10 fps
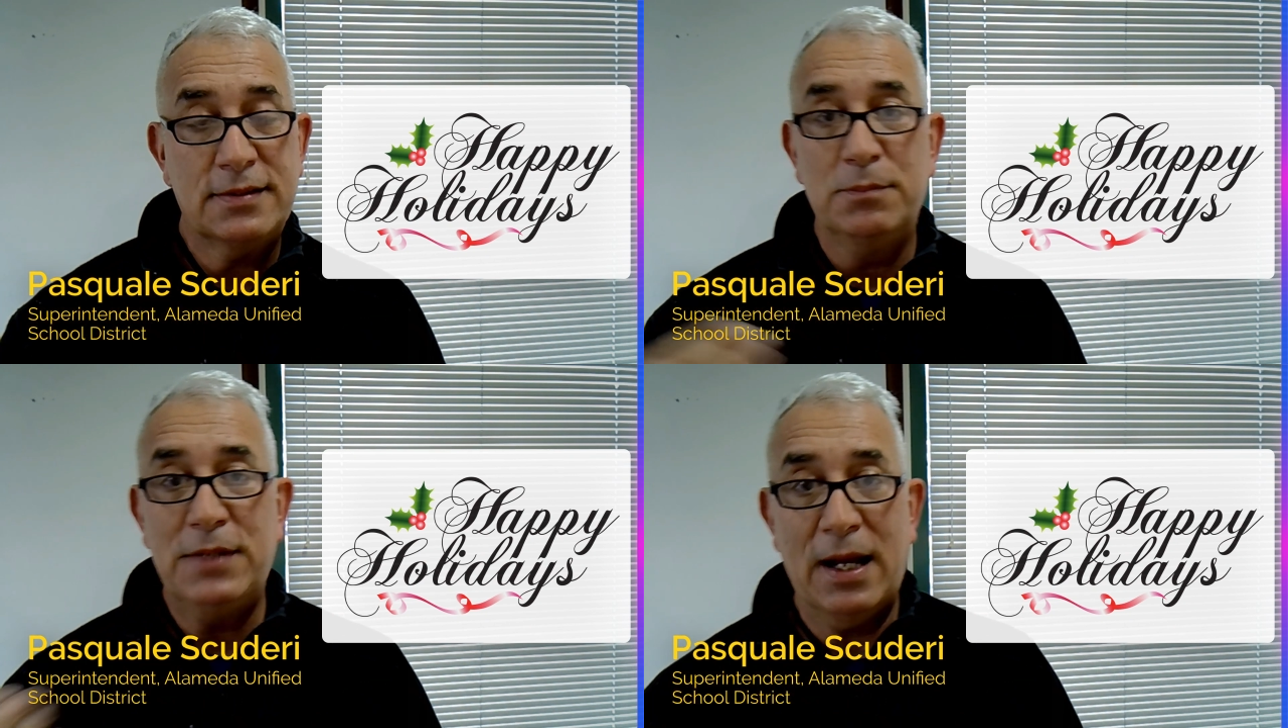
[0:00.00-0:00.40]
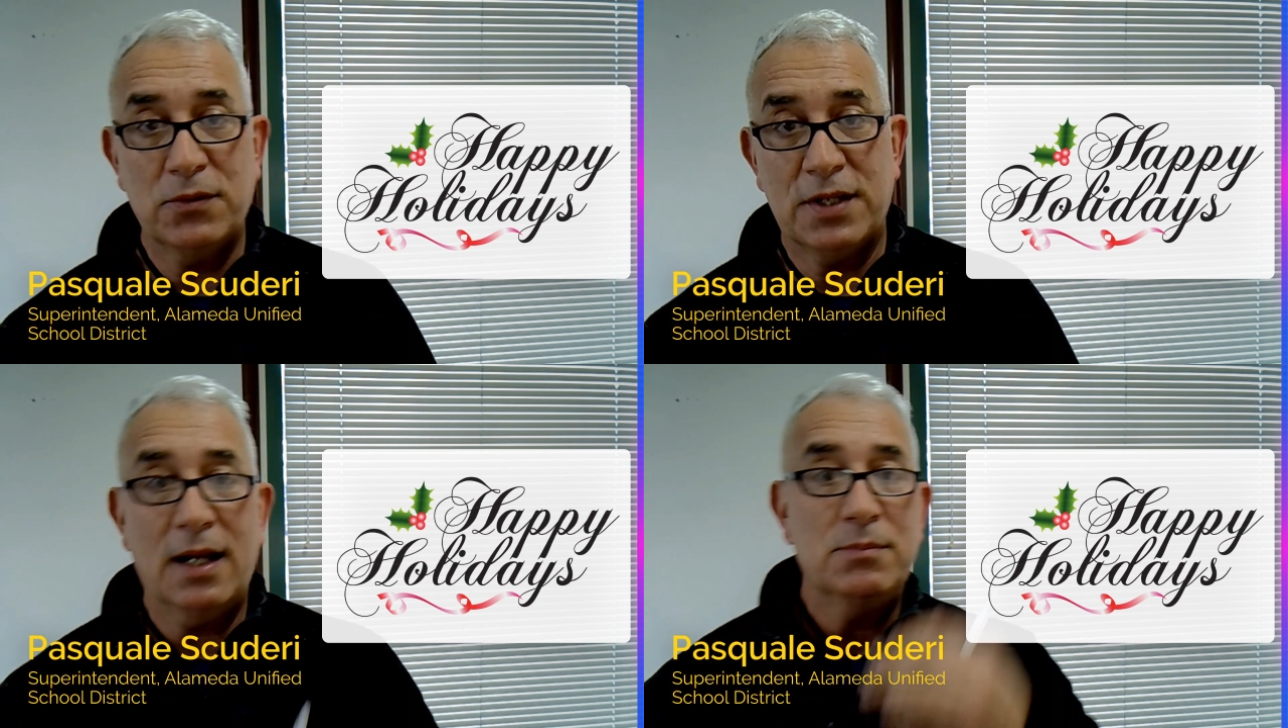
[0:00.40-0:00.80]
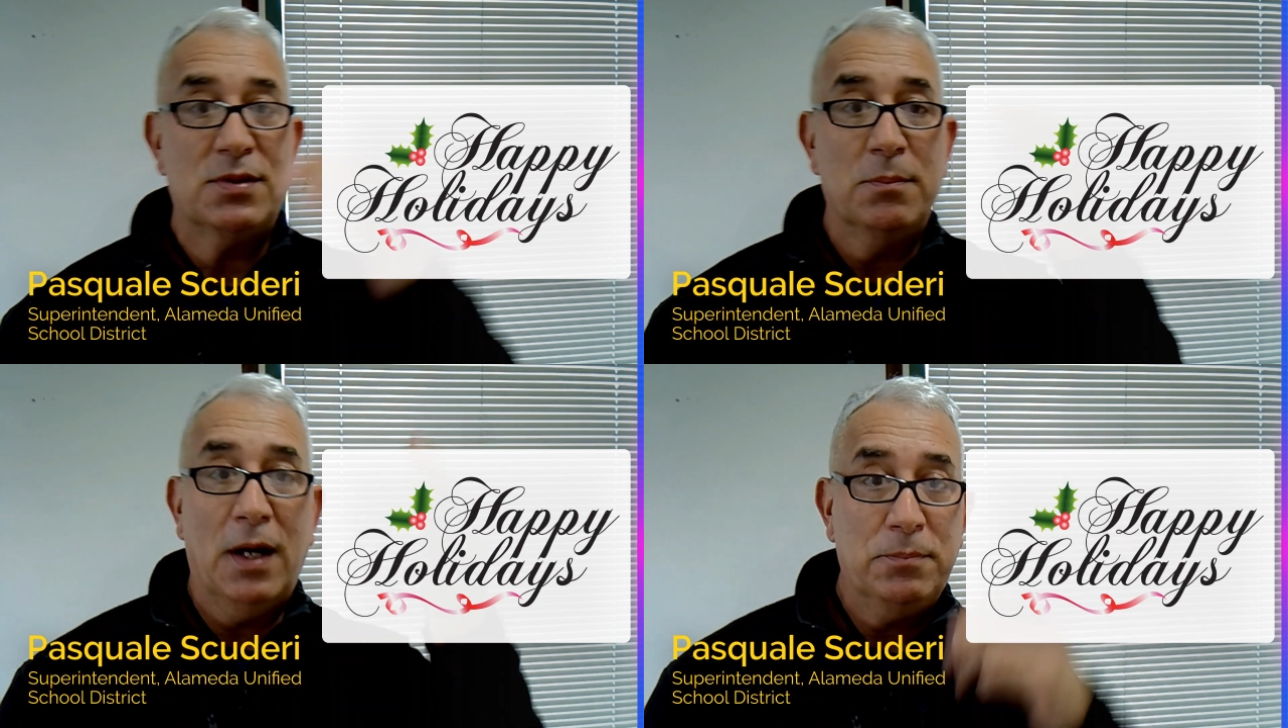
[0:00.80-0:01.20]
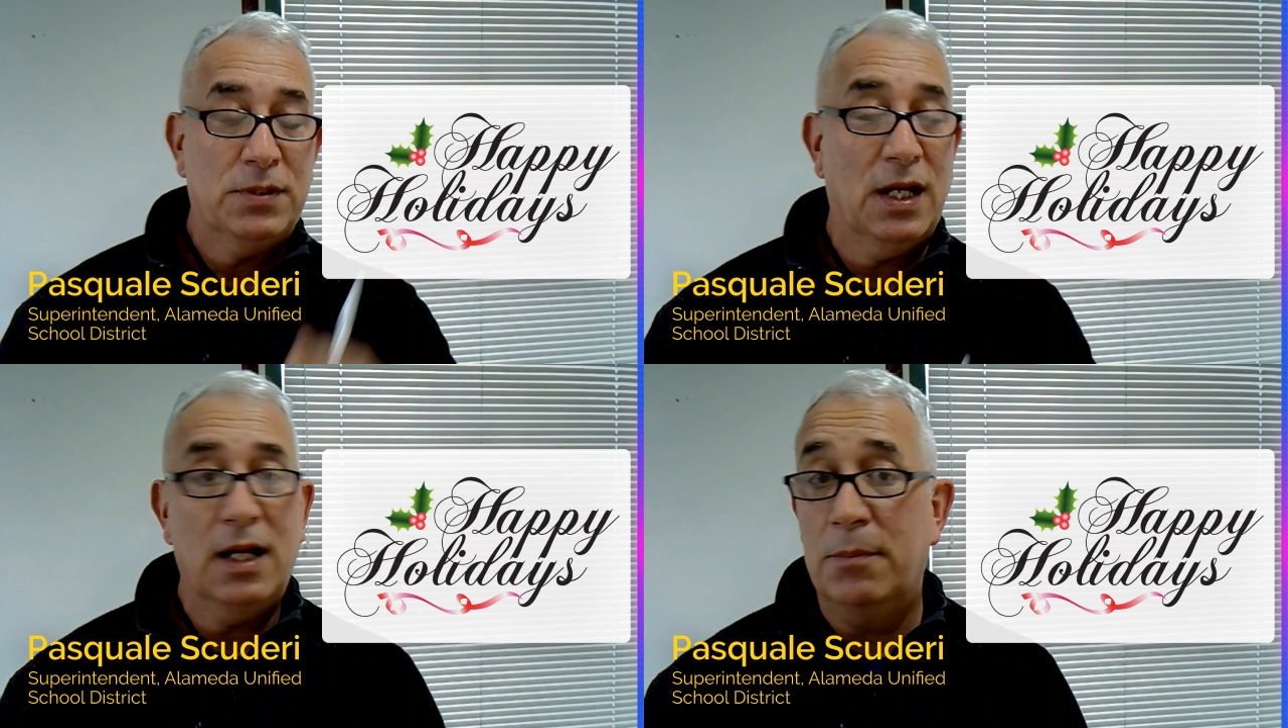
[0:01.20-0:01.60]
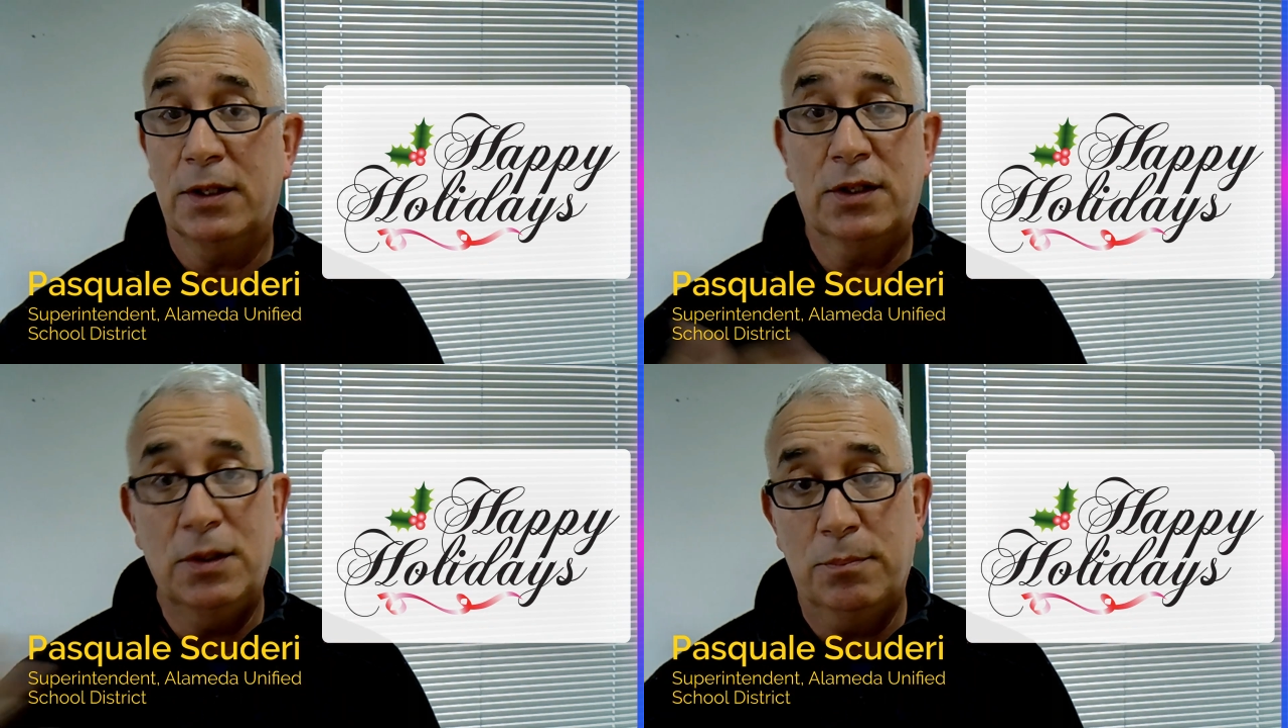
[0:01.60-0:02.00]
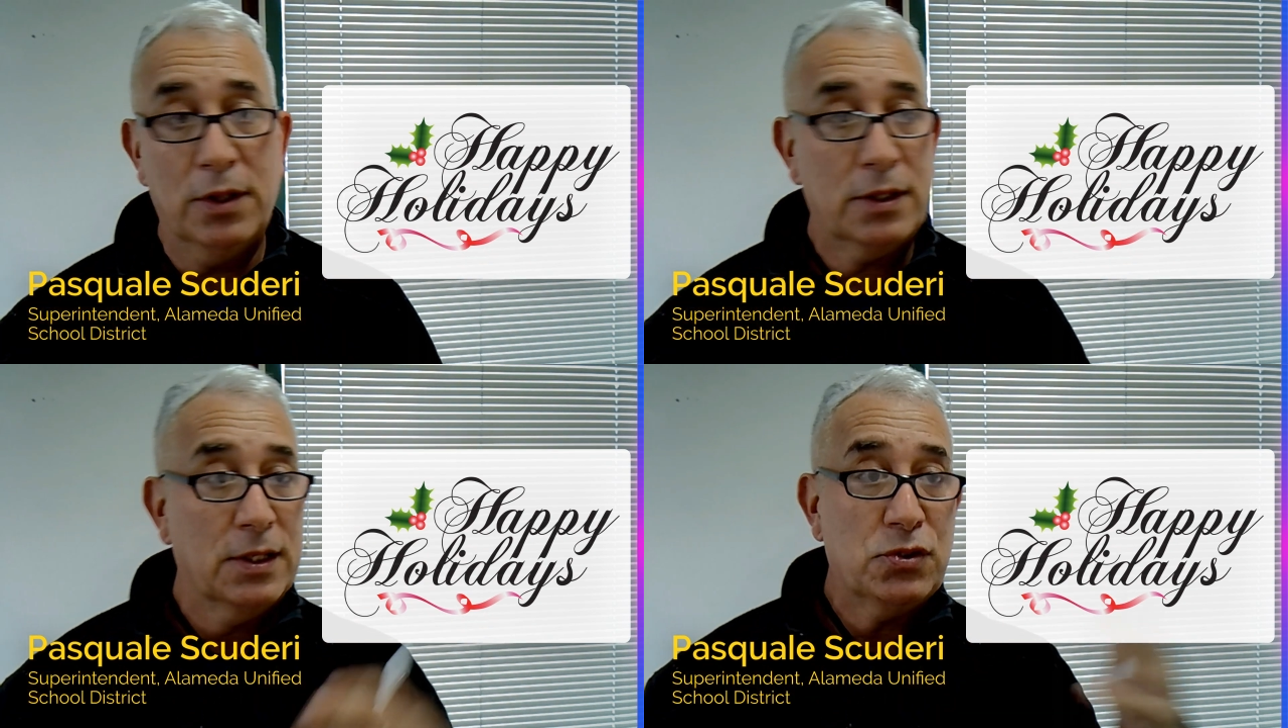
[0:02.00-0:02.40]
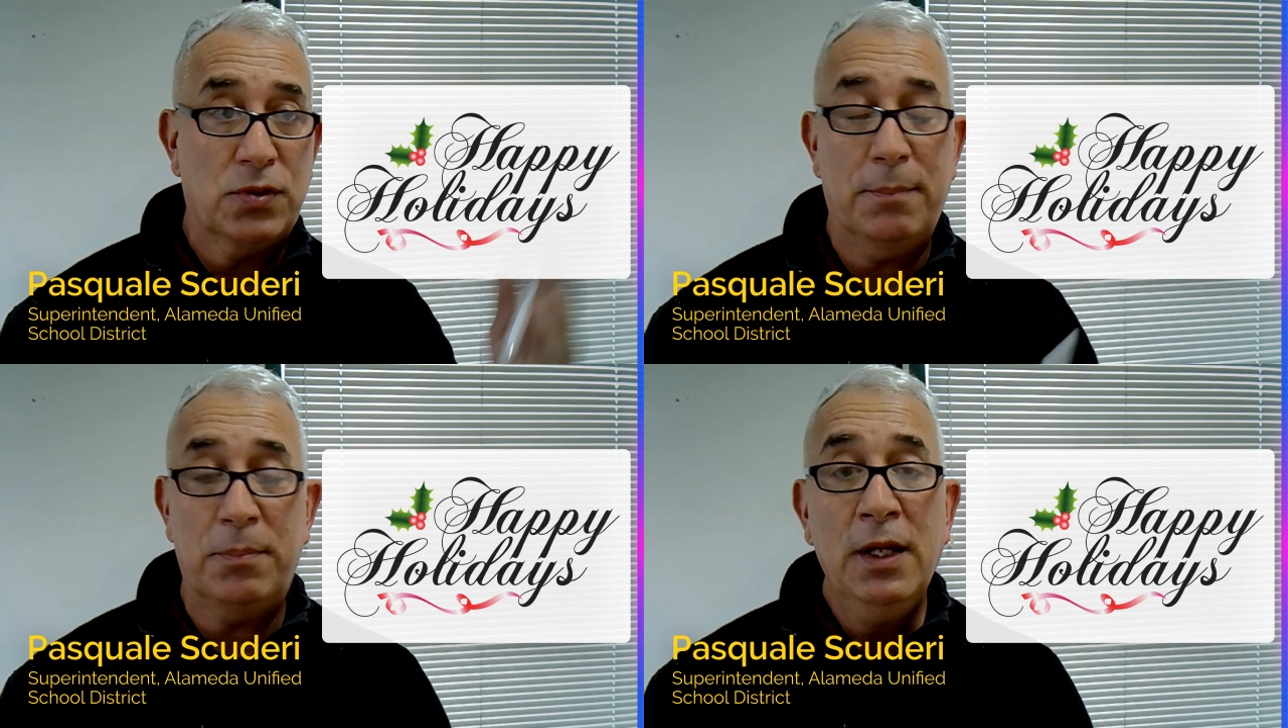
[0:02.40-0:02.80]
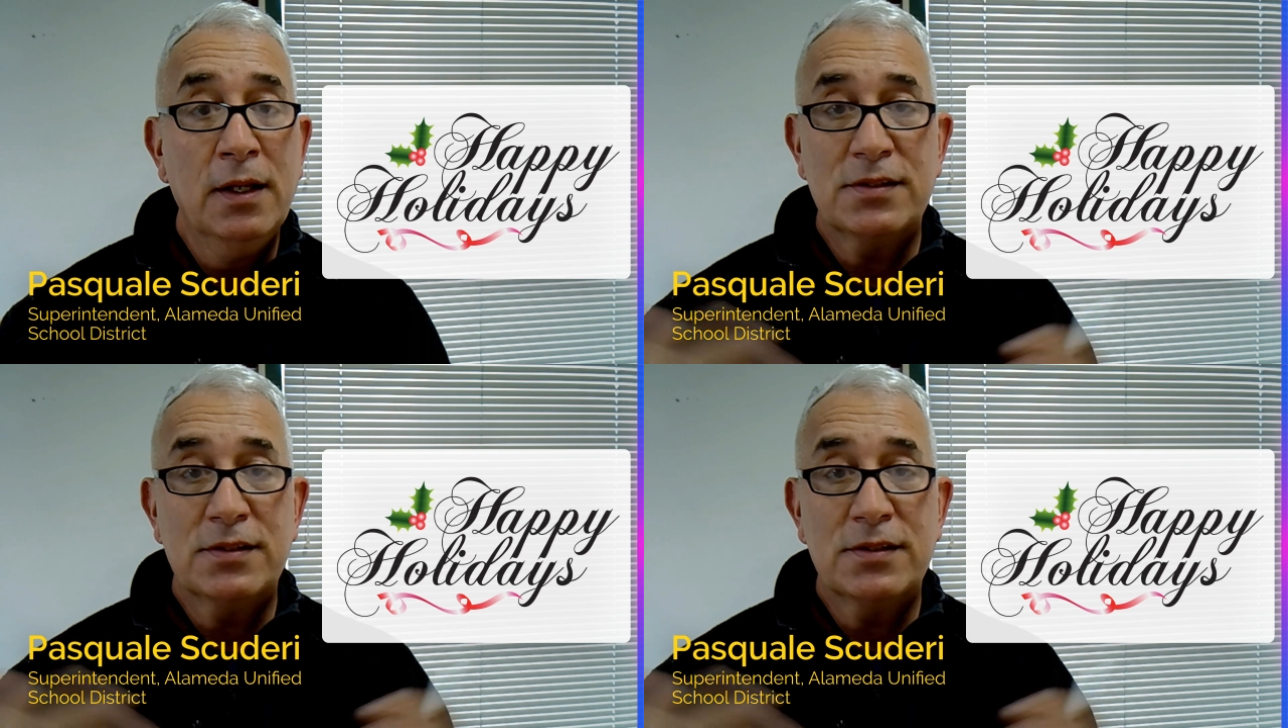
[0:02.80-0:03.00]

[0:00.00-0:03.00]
some downtime, some uptime, a good book, a trip,